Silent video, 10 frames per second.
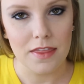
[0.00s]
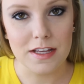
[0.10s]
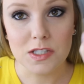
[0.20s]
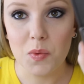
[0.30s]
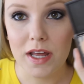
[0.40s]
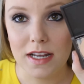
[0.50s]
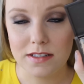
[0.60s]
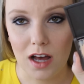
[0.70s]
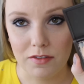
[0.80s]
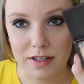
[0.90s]
This one
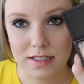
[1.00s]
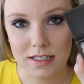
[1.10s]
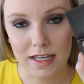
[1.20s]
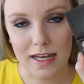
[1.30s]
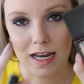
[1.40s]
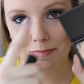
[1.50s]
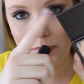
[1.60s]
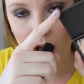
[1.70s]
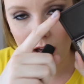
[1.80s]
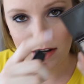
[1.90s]
is obviously in a
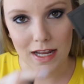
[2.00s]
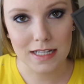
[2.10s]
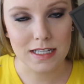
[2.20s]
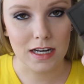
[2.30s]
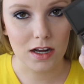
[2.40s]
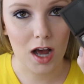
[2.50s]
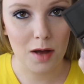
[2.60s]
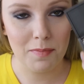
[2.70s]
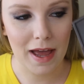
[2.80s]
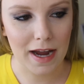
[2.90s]
pot. It's in a
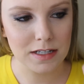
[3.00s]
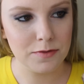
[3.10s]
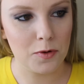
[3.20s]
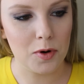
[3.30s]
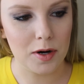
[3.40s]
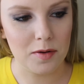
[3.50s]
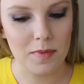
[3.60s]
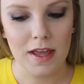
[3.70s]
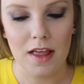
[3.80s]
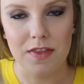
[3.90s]
compact
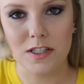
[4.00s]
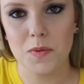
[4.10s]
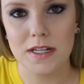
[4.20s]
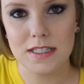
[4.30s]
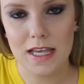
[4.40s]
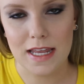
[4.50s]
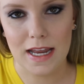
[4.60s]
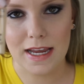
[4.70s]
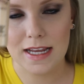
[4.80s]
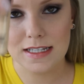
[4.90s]
form. This one's in
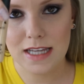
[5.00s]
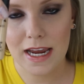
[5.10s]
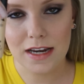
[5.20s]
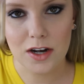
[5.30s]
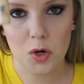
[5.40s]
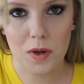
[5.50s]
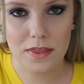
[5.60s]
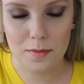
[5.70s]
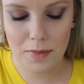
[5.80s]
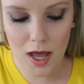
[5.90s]
a container
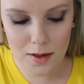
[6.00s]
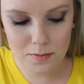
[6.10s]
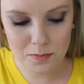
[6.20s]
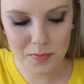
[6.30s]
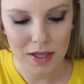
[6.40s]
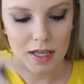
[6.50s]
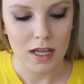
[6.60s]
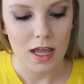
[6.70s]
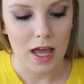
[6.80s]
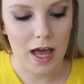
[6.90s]
with a pump.
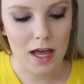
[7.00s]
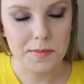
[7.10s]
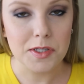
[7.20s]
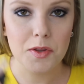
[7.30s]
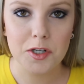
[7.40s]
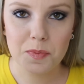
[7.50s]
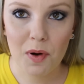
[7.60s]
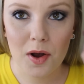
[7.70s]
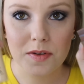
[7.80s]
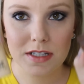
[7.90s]
So there's
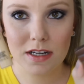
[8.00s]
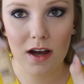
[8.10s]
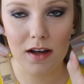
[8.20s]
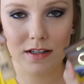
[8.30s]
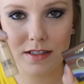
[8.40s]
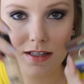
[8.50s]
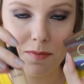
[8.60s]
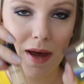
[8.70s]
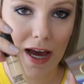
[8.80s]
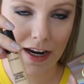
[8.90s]
pros and cons to
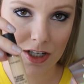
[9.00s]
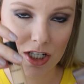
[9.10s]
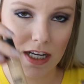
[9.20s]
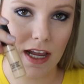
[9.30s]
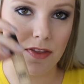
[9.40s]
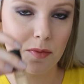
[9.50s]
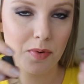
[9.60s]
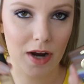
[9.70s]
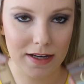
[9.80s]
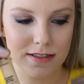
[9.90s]
the packaging and the
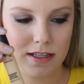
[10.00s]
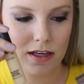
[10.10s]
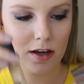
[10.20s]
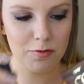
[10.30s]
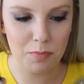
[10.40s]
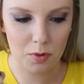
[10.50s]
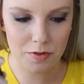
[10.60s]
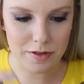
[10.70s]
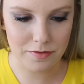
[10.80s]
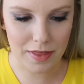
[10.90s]
pricing of
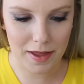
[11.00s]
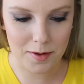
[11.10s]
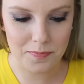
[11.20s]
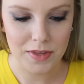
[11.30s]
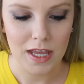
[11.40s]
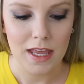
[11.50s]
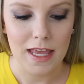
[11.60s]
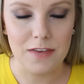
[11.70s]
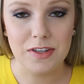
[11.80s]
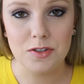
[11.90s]
both of them.
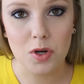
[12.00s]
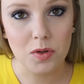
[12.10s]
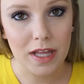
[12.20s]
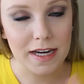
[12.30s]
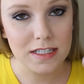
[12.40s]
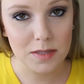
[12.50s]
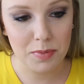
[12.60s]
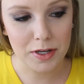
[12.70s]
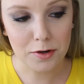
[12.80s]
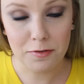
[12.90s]
If you don't like to
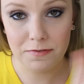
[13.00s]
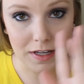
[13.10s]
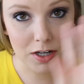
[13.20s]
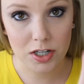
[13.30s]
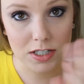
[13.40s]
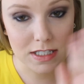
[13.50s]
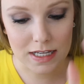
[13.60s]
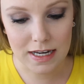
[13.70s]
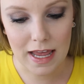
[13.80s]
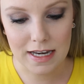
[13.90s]
put your fingers
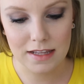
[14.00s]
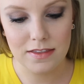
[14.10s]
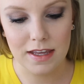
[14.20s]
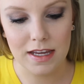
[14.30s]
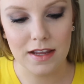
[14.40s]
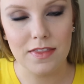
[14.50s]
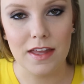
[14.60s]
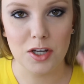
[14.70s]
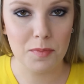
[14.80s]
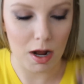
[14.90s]
in anything,
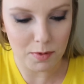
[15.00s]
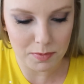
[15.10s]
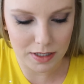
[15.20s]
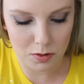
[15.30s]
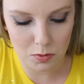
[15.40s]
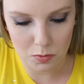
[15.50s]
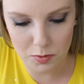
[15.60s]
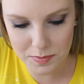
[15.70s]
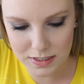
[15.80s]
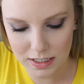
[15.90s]
then you probably,
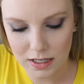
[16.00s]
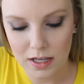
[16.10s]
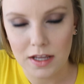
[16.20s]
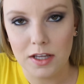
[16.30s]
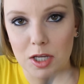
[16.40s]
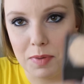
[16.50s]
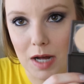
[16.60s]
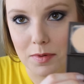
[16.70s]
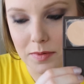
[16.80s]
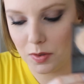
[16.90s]
whoopsie, you
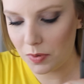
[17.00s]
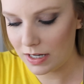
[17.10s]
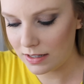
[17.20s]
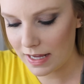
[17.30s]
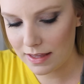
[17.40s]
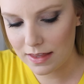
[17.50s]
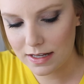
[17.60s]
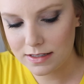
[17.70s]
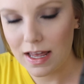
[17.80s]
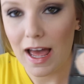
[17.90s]
probably wouldn't like
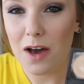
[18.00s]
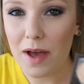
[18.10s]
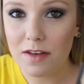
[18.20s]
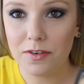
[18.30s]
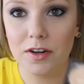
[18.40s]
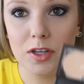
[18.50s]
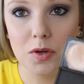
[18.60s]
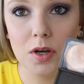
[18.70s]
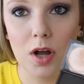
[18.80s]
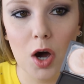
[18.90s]
this. However,
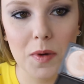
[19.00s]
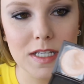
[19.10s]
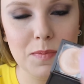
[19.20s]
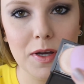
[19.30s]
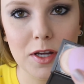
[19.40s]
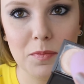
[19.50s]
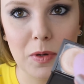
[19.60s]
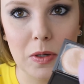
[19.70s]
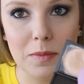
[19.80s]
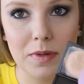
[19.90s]
you could always put your
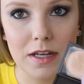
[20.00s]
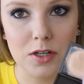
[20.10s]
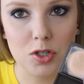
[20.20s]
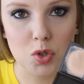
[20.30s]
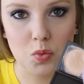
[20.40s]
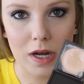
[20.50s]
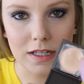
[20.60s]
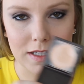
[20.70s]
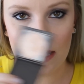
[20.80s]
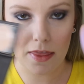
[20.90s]
beauty blender
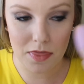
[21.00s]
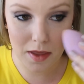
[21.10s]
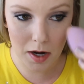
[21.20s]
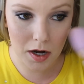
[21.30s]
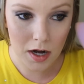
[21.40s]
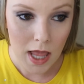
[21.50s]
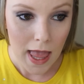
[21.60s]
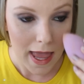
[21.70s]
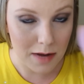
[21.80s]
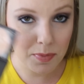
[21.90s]
directly in there
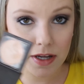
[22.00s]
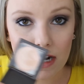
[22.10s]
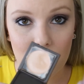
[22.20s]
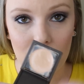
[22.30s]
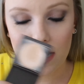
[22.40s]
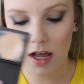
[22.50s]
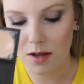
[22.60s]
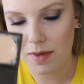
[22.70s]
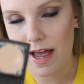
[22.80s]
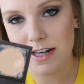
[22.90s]
and put it on.
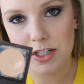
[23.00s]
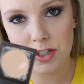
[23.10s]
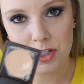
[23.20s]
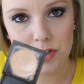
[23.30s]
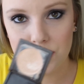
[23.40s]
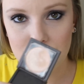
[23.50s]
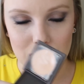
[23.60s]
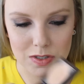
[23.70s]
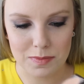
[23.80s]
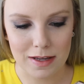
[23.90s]
I just choose
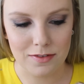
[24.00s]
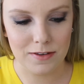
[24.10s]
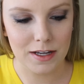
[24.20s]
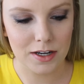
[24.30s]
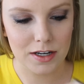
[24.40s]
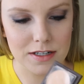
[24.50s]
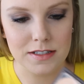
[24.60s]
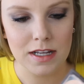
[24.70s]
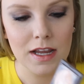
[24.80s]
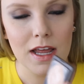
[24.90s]
to use my
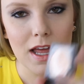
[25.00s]
fingers.